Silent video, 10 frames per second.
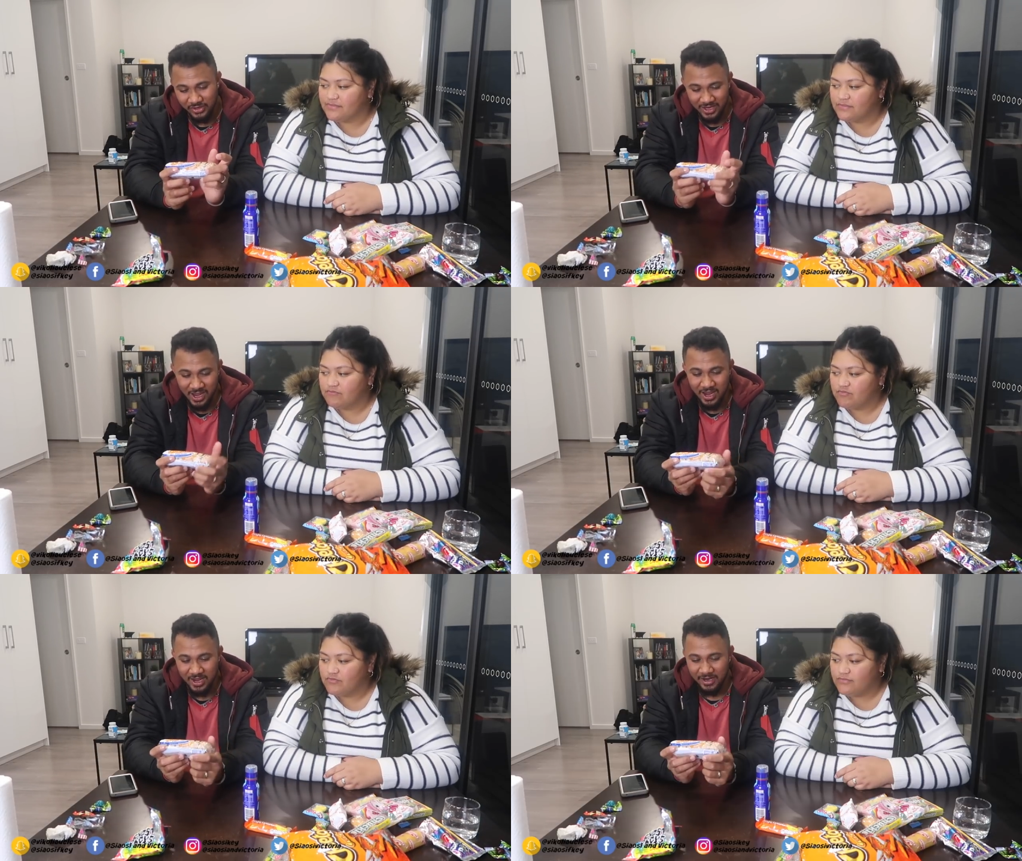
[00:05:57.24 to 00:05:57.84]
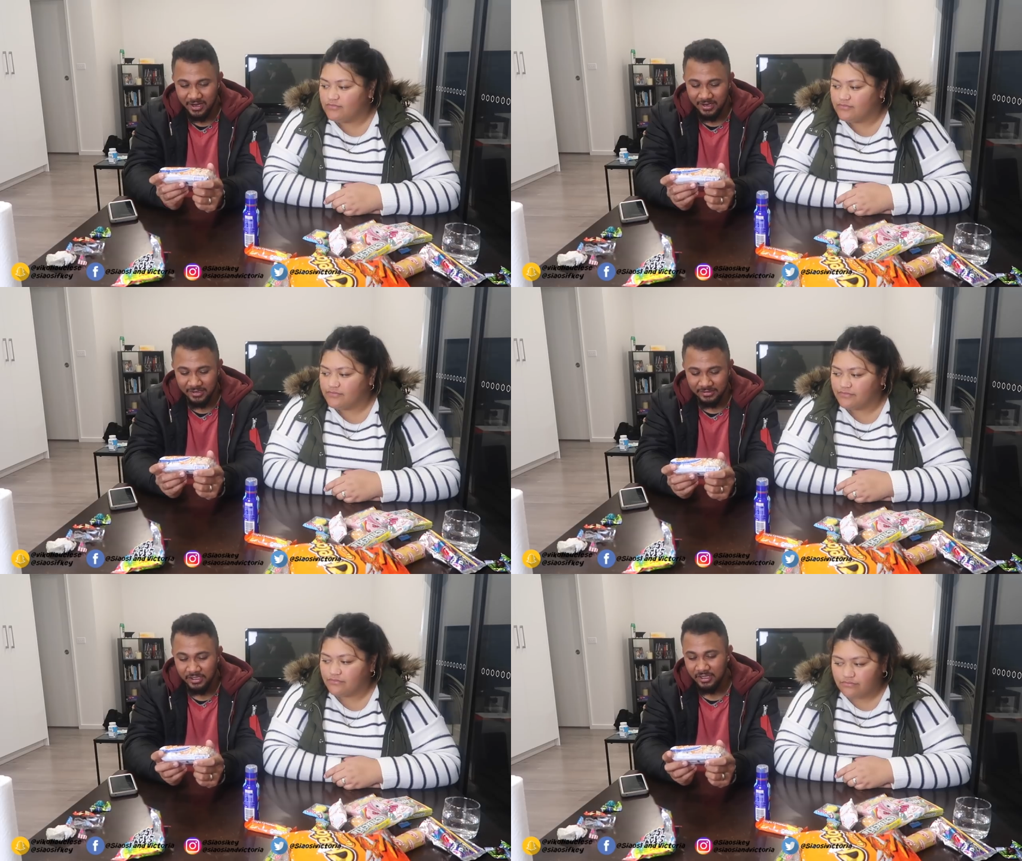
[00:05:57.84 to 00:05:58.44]

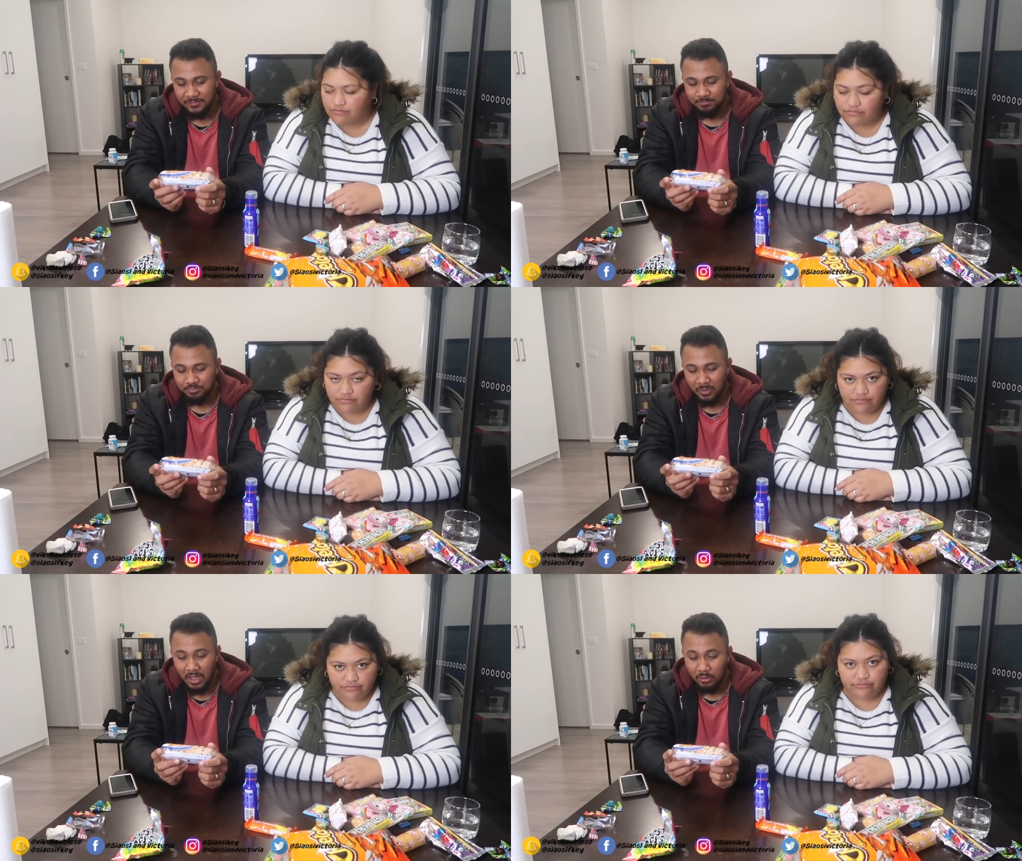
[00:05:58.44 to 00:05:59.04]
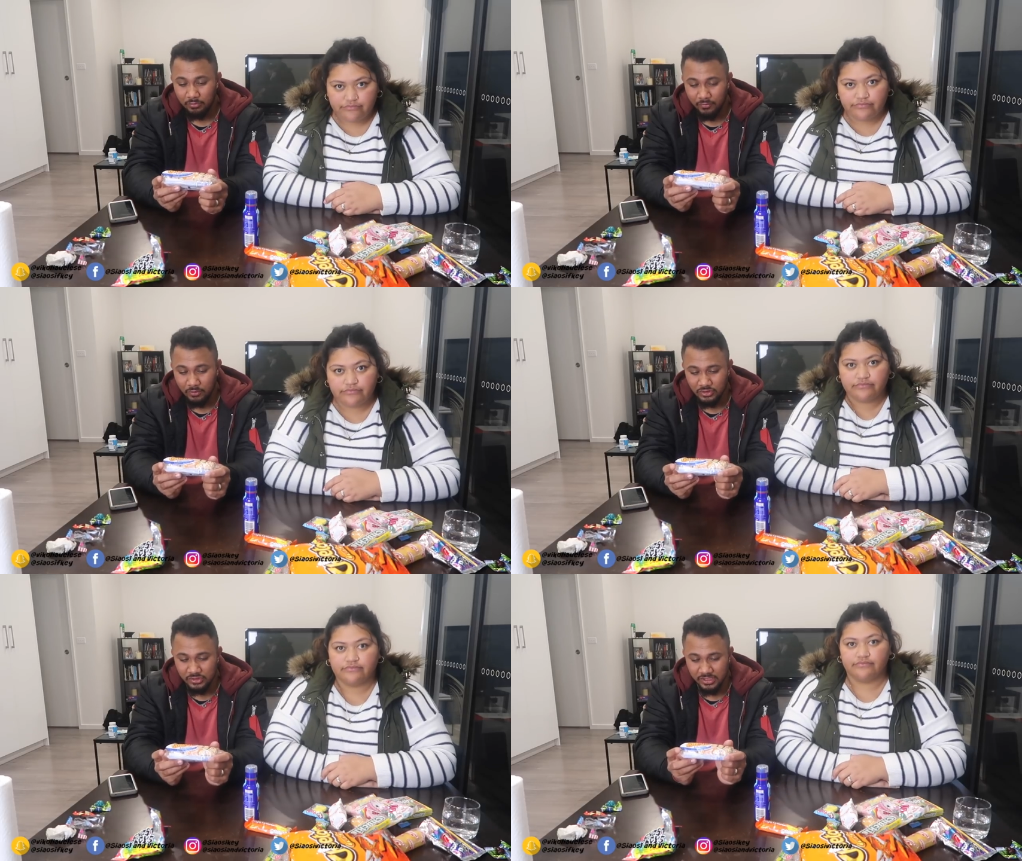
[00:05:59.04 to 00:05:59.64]
Speaker 1: And yeah, I look
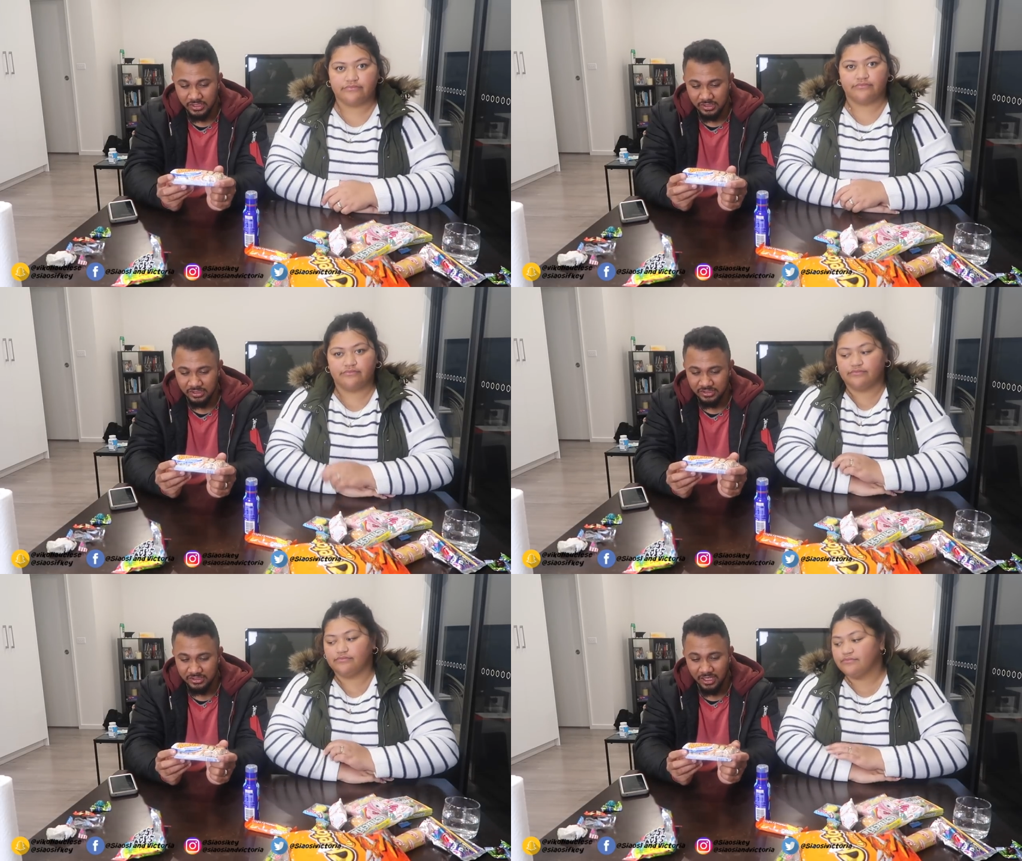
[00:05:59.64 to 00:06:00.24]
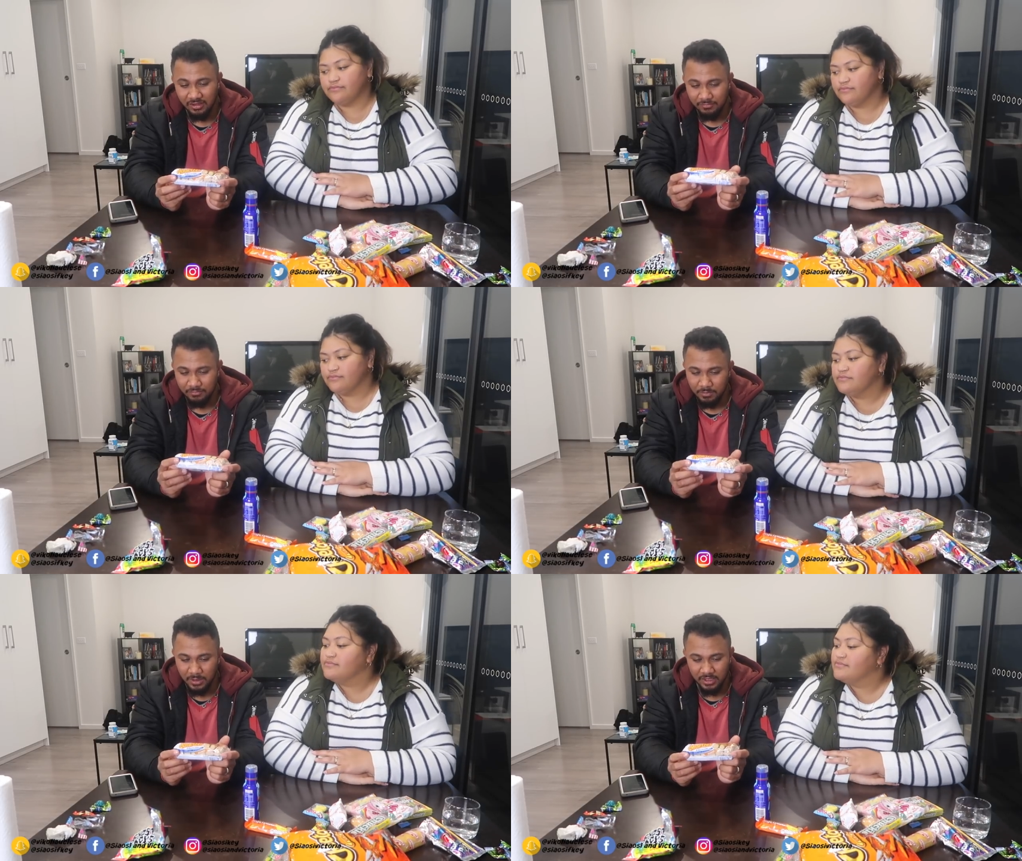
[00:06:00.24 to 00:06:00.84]
forward to eat this
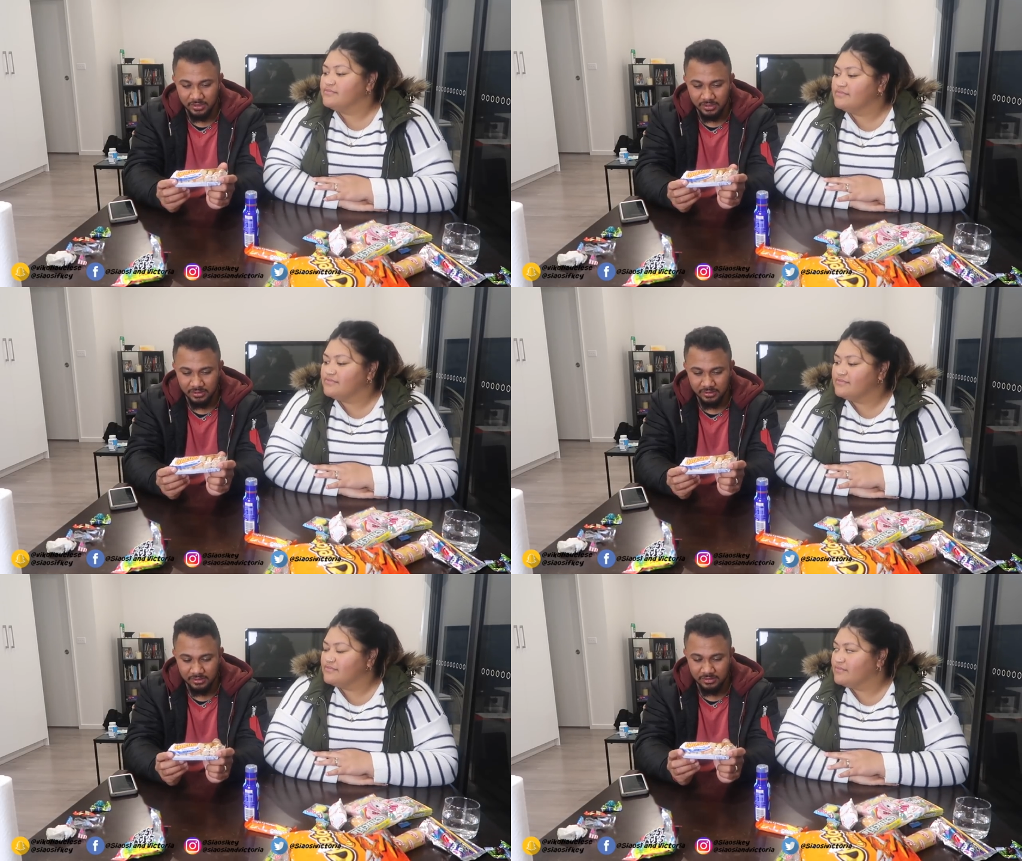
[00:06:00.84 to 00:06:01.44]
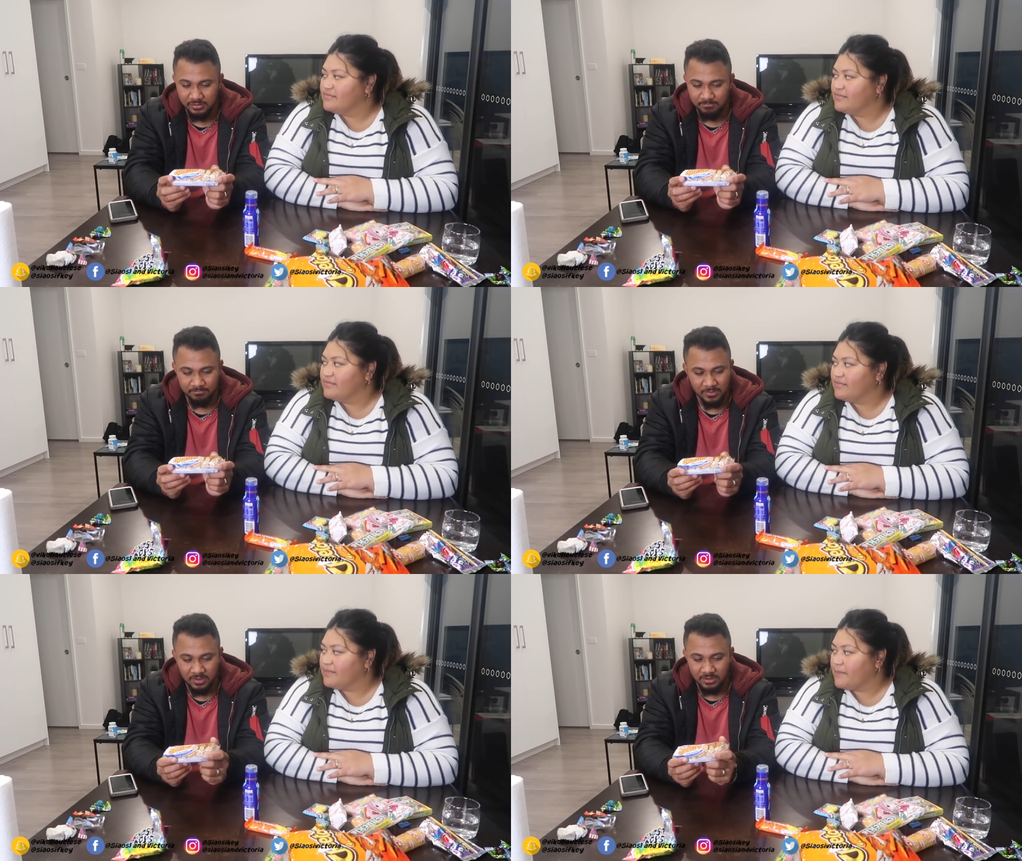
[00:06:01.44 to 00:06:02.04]
stuff, but I
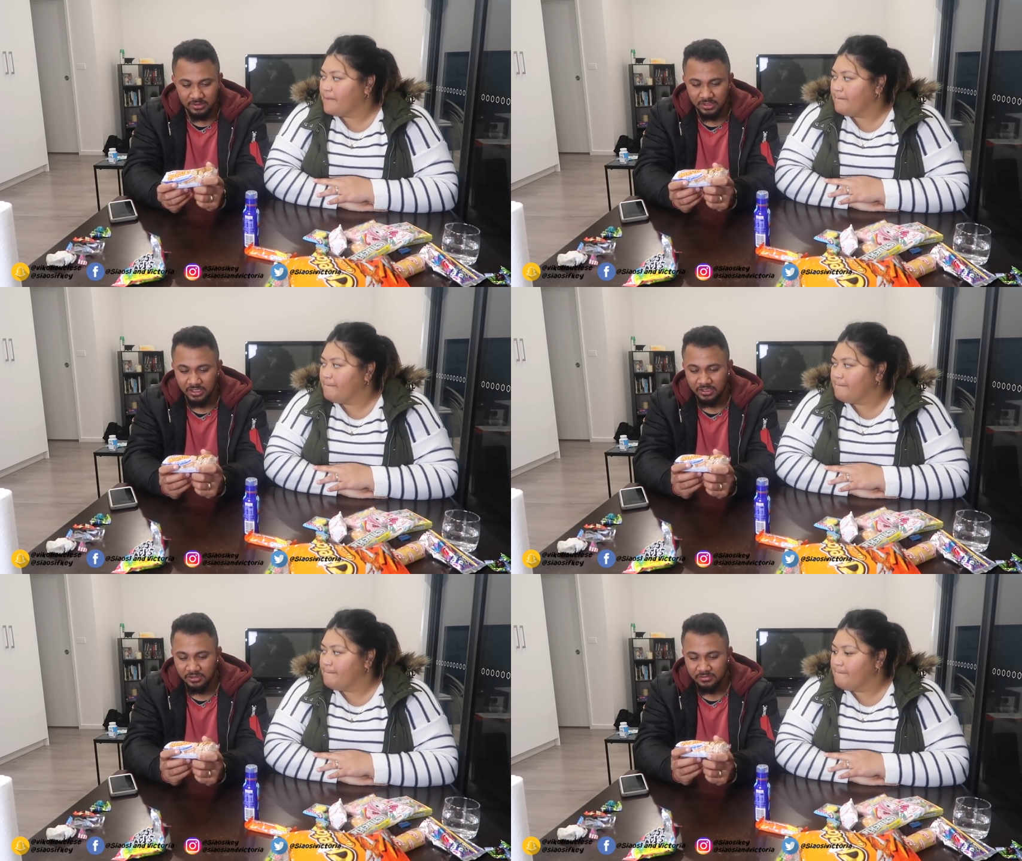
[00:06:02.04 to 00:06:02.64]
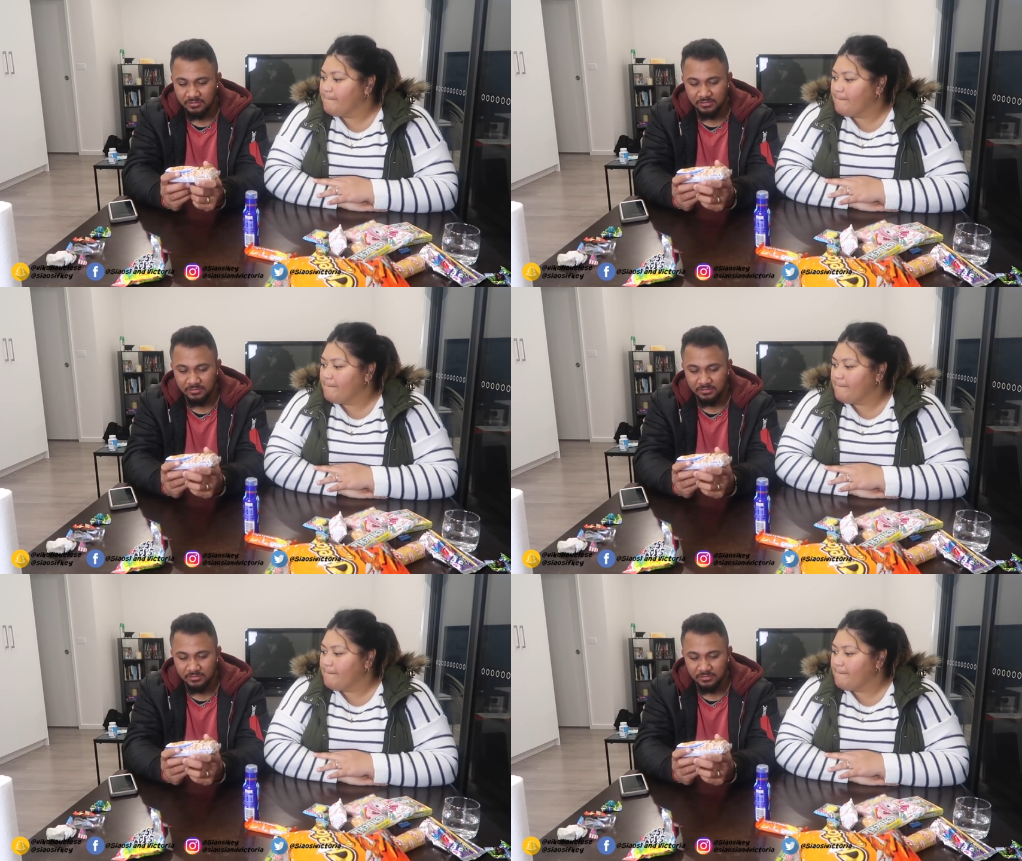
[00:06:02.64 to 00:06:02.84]
didn't